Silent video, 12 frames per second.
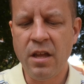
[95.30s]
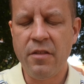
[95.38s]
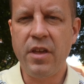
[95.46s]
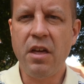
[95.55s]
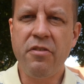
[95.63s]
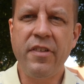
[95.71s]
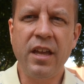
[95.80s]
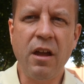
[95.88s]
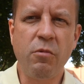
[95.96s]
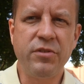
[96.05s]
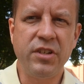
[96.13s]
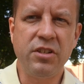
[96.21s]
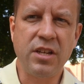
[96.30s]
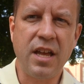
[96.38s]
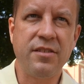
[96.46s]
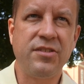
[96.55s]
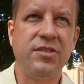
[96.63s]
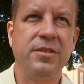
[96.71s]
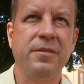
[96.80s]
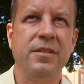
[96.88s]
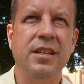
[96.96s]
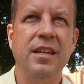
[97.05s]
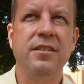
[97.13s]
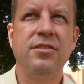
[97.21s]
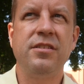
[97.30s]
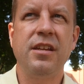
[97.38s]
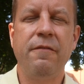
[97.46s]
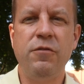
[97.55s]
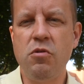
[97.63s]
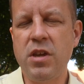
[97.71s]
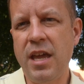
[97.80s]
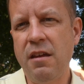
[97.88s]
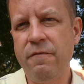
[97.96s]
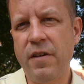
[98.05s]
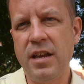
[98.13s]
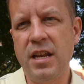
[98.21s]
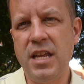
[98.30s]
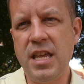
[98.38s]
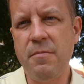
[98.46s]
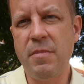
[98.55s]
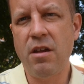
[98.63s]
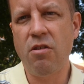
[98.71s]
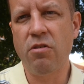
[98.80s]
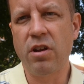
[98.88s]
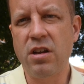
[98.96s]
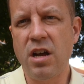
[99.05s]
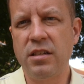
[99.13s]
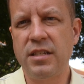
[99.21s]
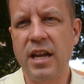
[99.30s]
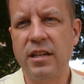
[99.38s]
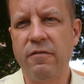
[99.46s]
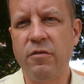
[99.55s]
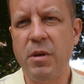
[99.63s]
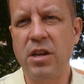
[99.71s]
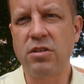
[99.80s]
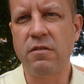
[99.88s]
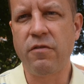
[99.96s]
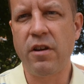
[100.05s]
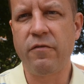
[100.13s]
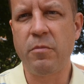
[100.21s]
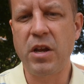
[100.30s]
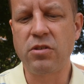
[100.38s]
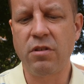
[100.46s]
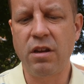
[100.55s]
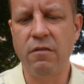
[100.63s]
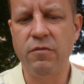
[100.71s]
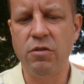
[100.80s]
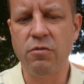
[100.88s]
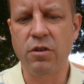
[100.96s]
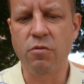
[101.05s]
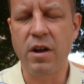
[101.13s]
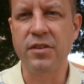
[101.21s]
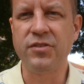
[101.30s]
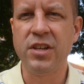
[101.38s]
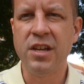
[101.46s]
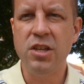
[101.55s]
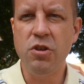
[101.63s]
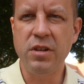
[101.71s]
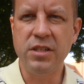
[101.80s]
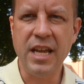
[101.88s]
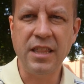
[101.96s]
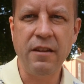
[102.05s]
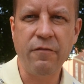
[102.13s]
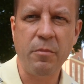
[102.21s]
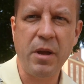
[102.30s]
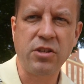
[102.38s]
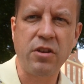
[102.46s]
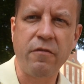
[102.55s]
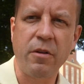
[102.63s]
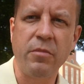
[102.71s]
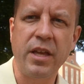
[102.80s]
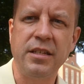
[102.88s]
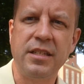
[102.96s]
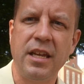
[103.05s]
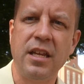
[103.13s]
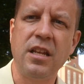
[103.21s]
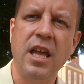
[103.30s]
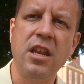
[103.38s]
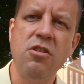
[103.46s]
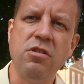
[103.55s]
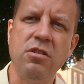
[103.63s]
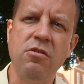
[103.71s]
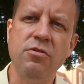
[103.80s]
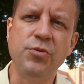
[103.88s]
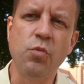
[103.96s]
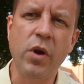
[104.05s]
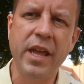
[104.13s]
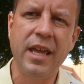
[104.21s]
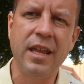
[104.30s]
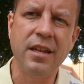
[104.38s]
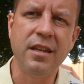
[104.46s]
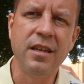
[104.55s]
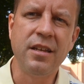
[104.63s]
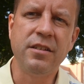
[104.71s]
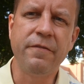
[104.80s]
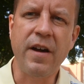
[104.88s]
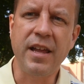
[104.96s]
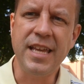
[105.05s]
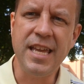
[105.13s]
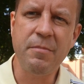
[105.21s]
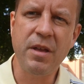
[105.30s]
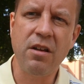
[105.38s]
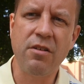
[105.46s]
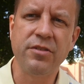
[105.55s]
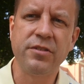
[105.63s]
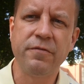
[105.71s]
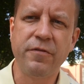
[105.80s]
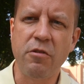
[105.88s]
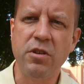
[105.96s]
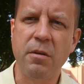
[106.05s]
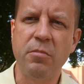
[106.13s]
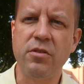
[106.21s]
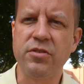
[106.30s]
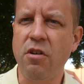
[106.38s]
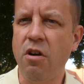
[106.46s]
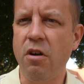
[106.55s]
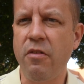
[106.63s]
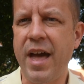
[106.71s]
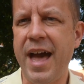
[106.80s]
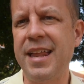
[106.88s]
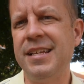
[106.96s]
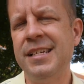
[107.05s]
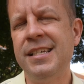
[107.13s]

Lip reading: The other thing I would suggest is if you can't find an email or contact information for informational interview requests, you can take the information from LinkedIn and you can use Win to find emails, phone numbers, all that,